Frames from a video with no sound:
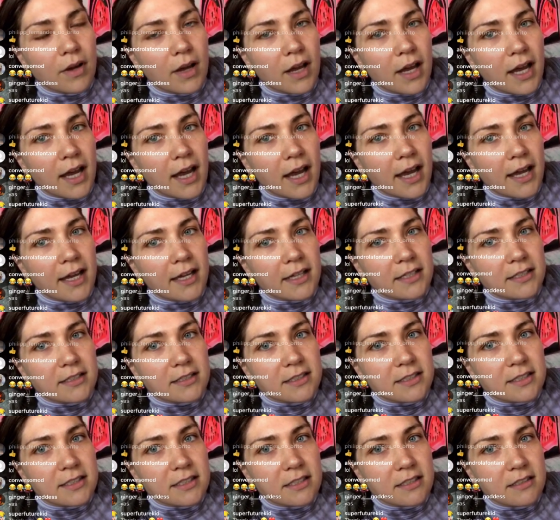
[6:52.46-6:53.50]

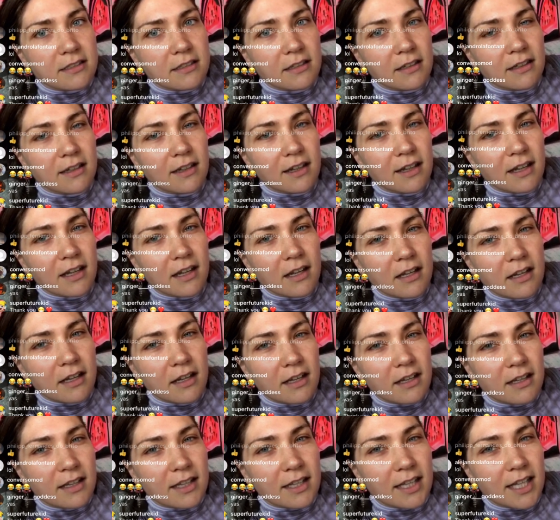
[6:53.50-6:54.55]
and
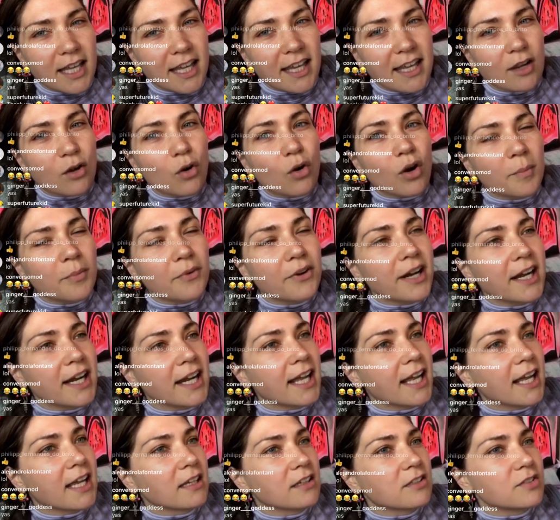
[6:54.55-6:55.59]

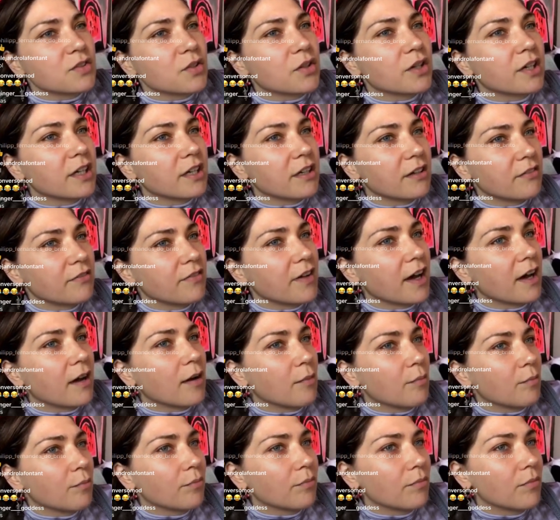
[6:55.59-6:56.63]
incorporating sort of
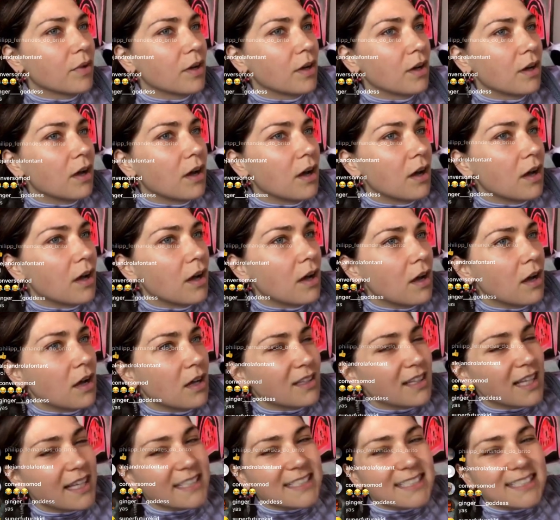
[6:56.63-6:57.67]

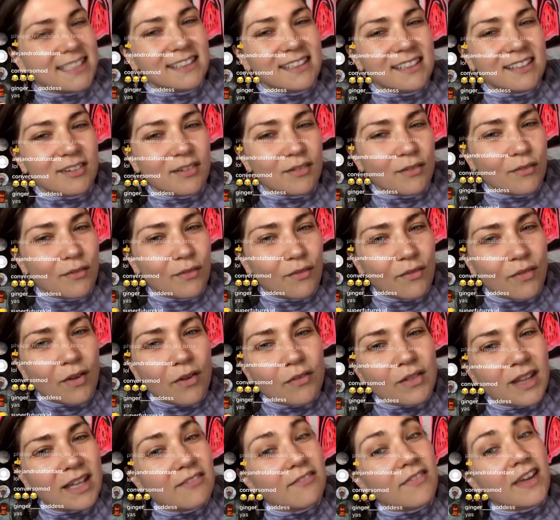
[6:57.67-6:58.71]
like
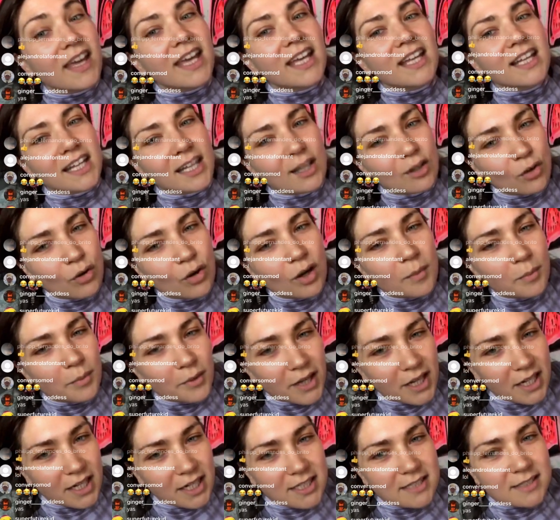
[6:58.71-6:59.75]
vaguely
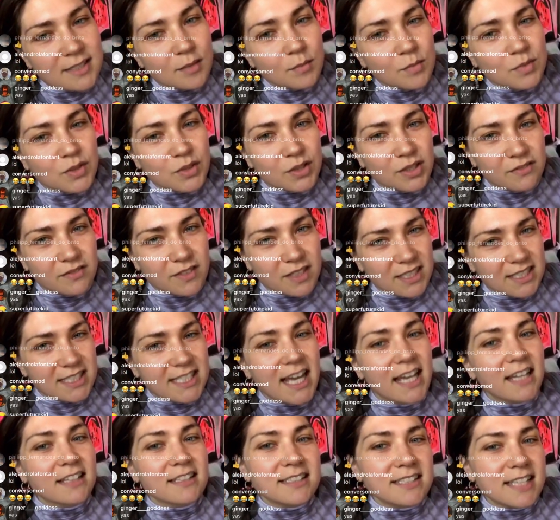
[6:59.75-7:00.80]
incorporating some sort of like
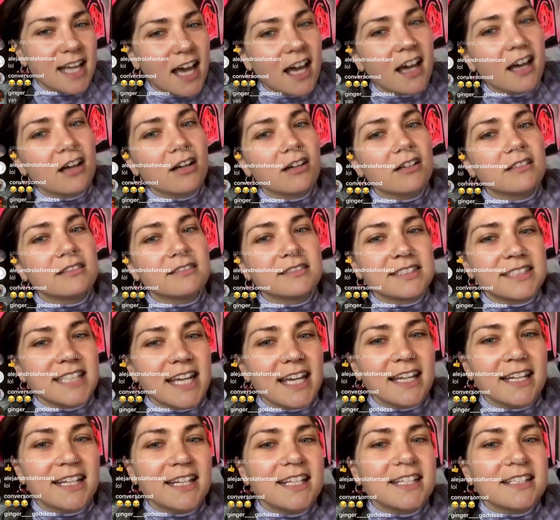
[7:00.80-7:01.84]
textile
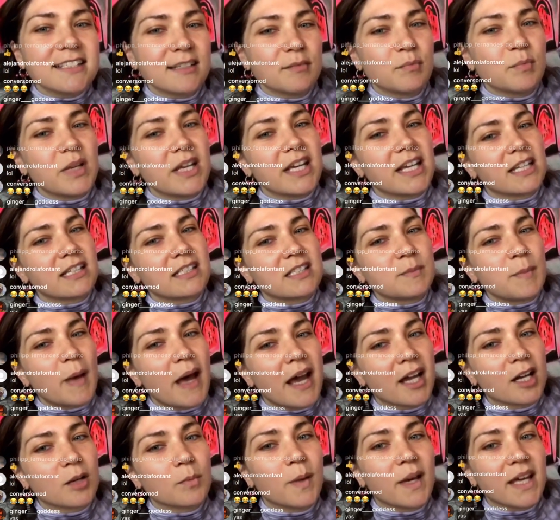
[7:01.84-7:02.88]
techniques and being
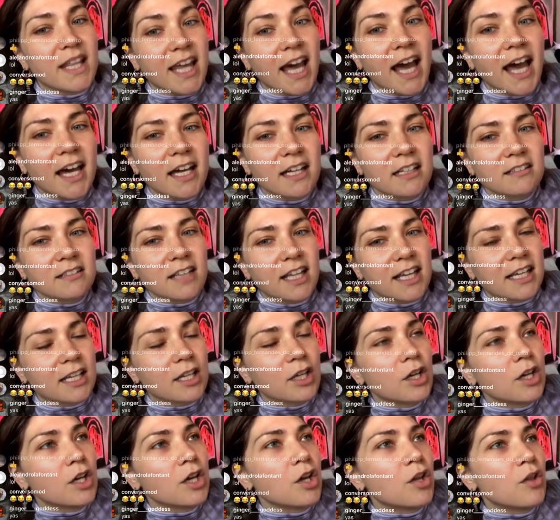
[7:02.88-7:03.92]
inspired by that. Like
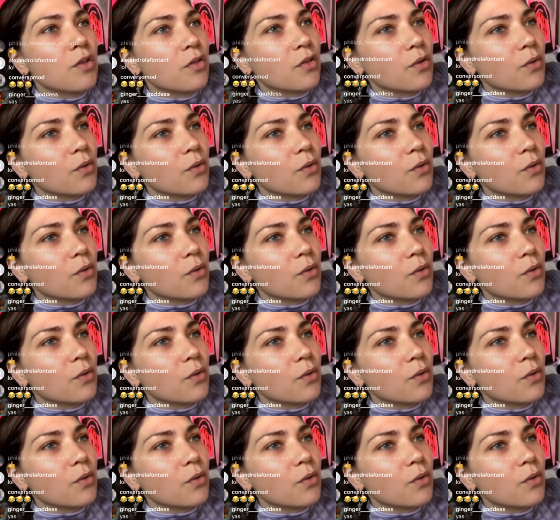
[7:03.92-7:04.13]
the